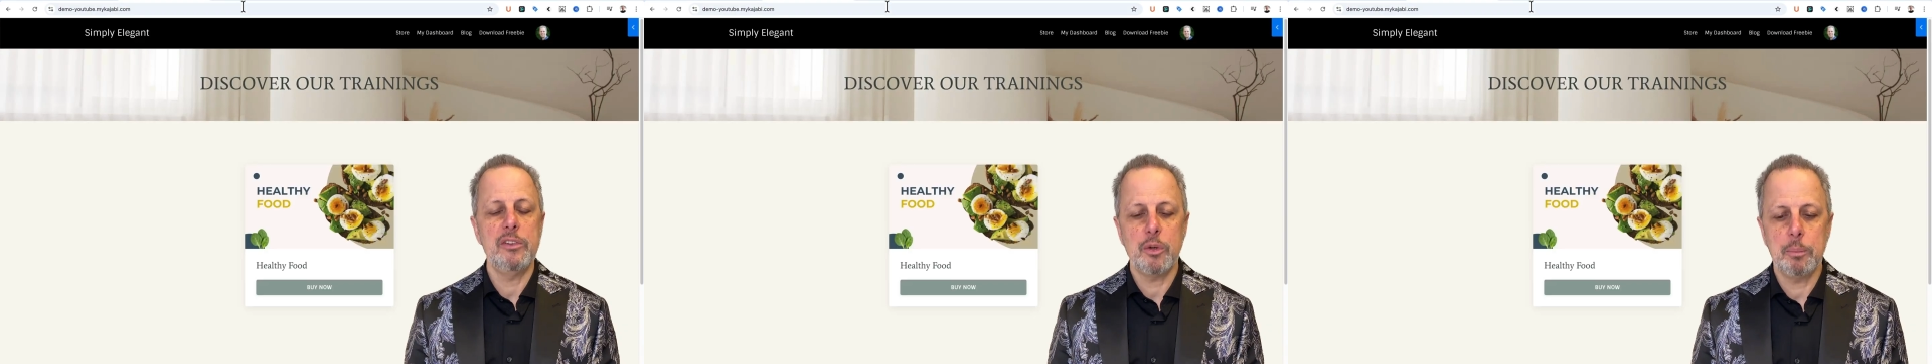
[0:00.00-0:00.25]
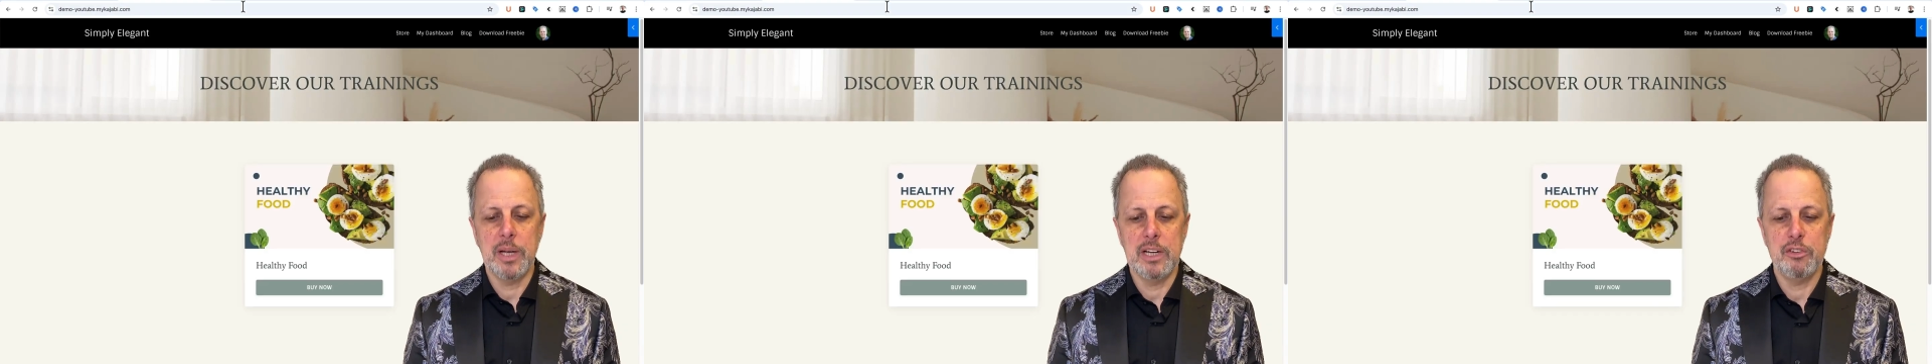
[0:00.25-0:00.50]
your
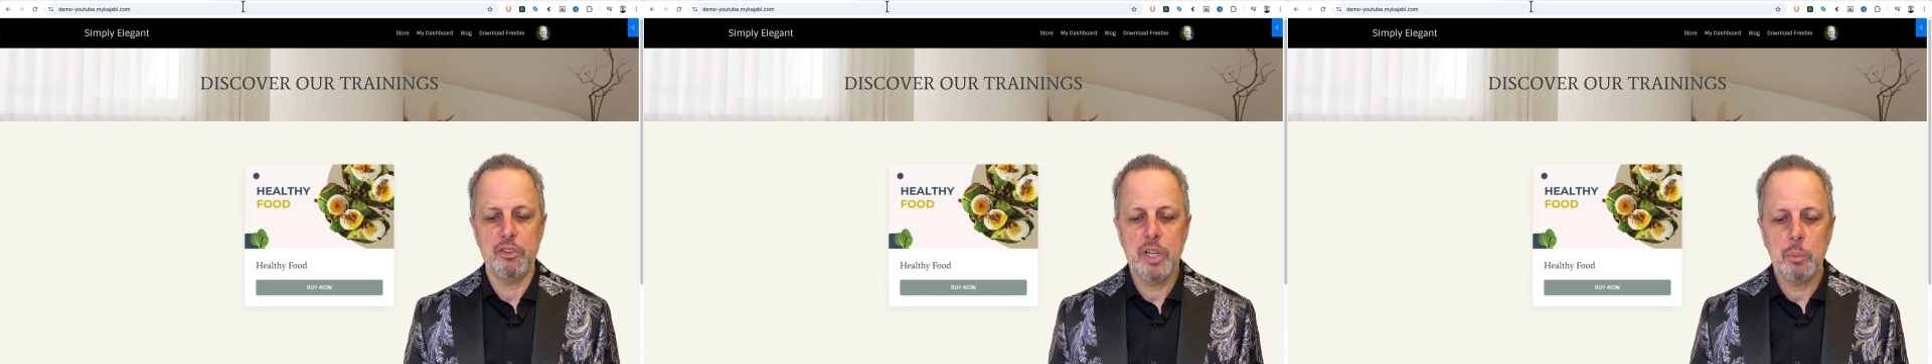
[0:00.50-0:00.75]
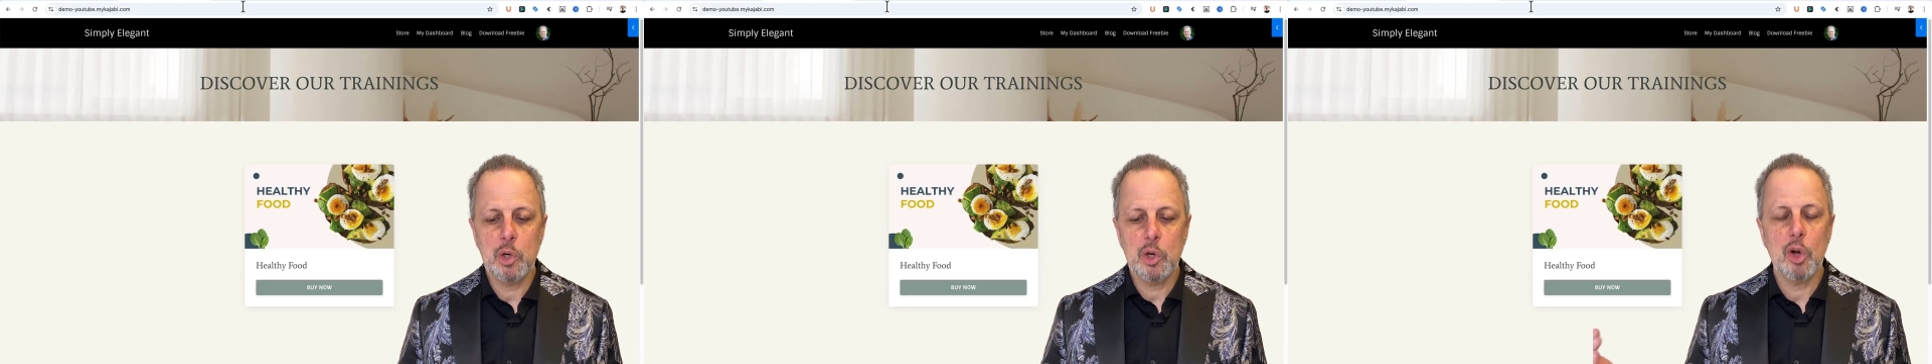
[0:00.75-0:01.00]
page, they
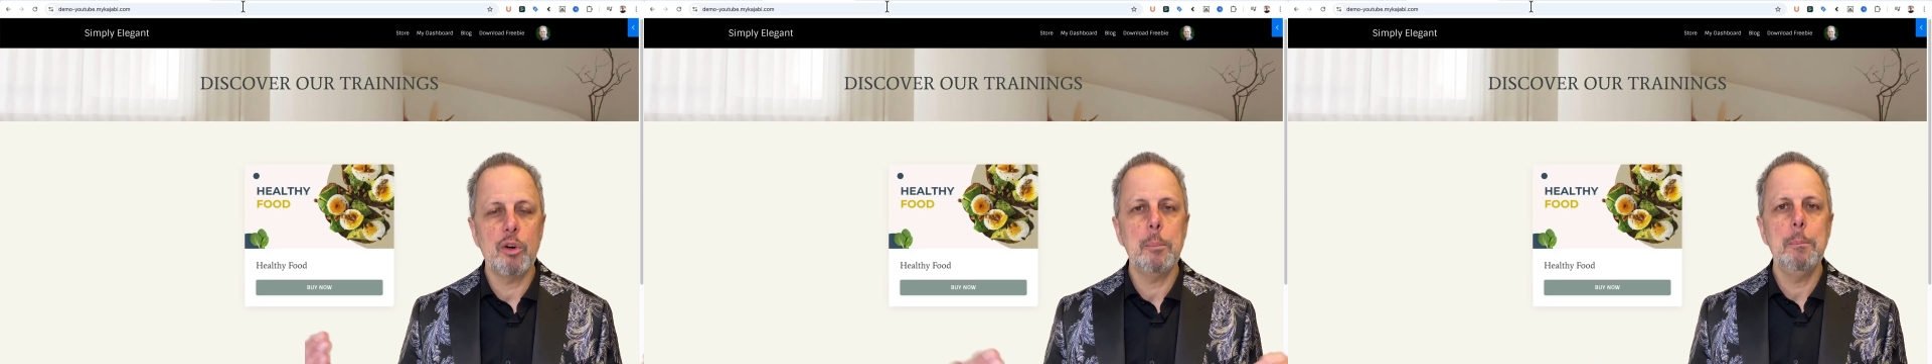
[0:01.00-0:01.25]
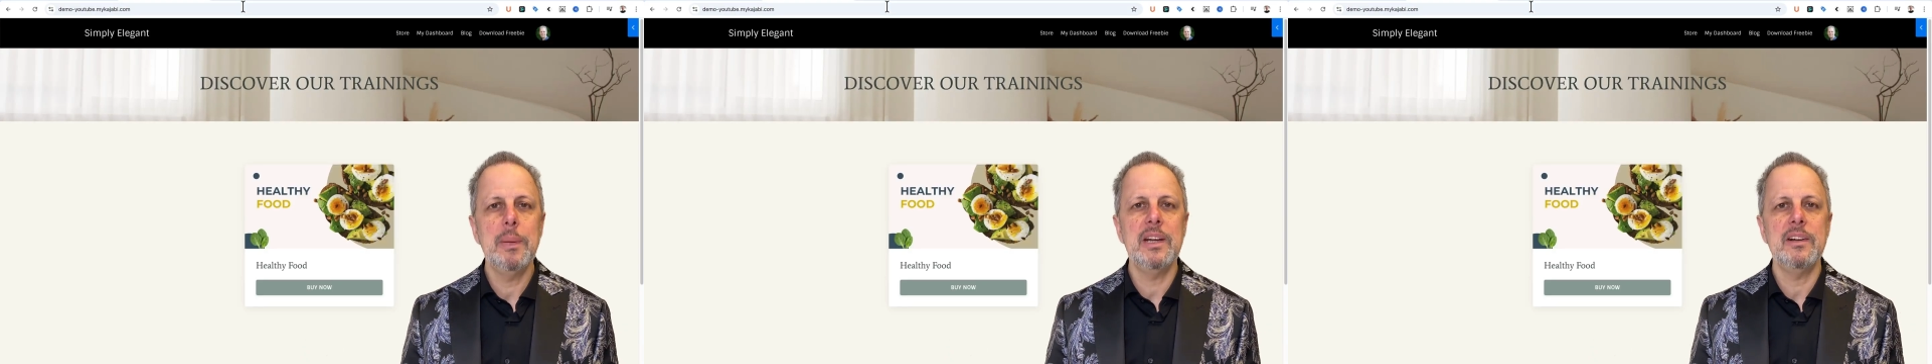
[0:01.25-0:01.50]
will go
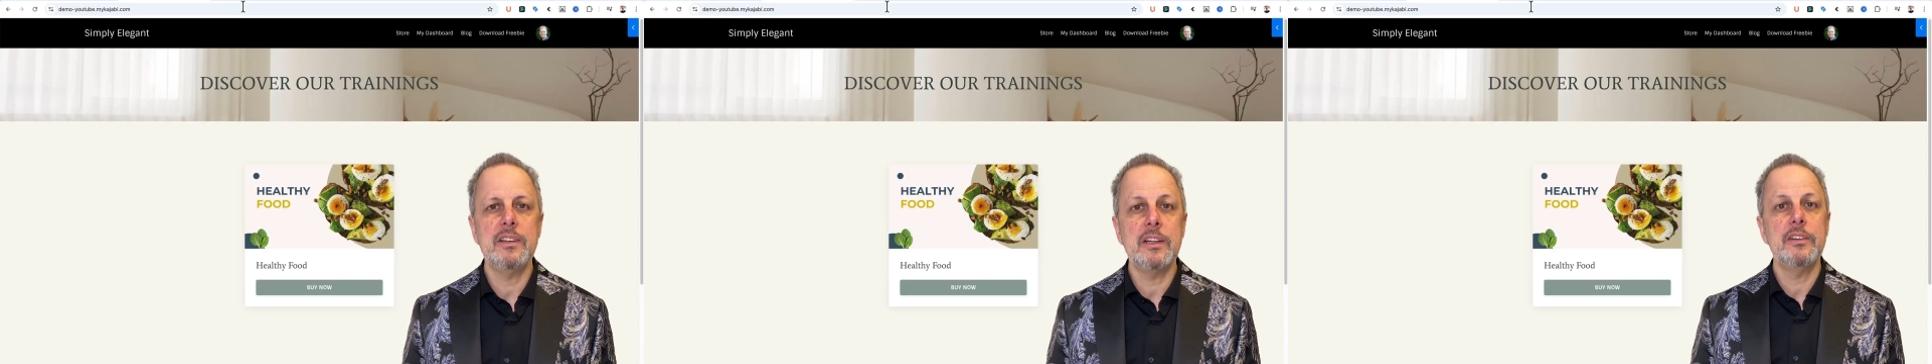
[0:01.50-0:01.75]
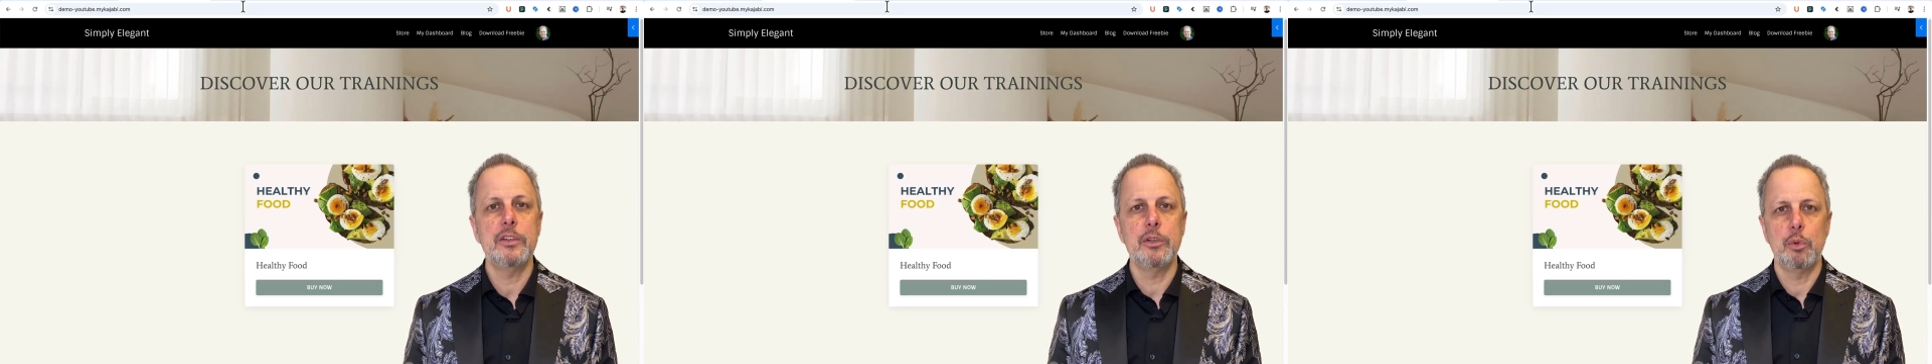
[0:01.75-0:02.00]
immediately
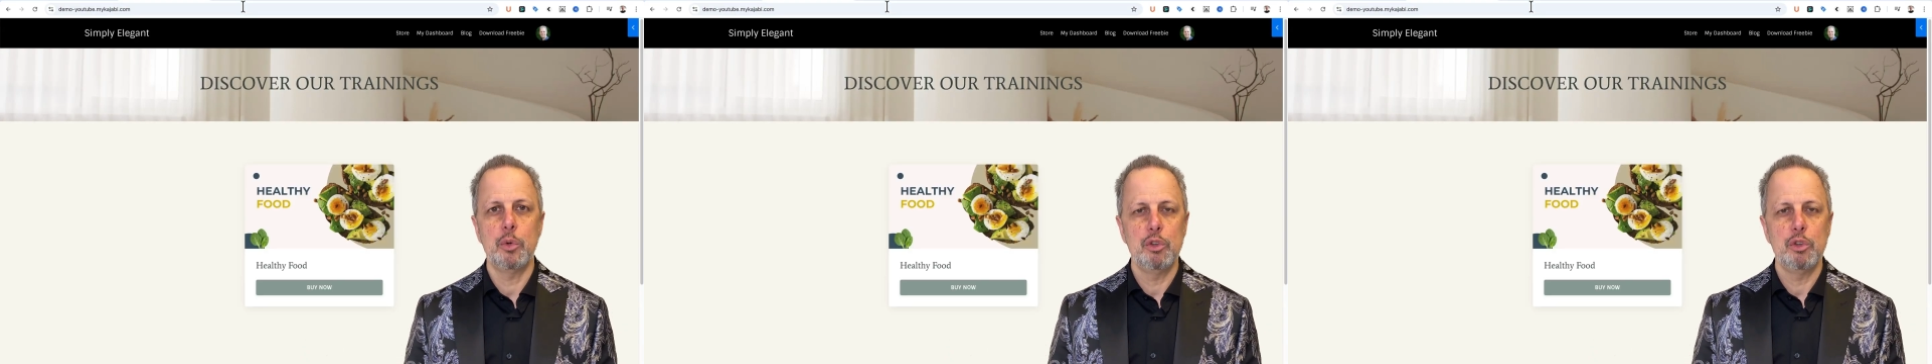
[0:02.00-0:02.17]
to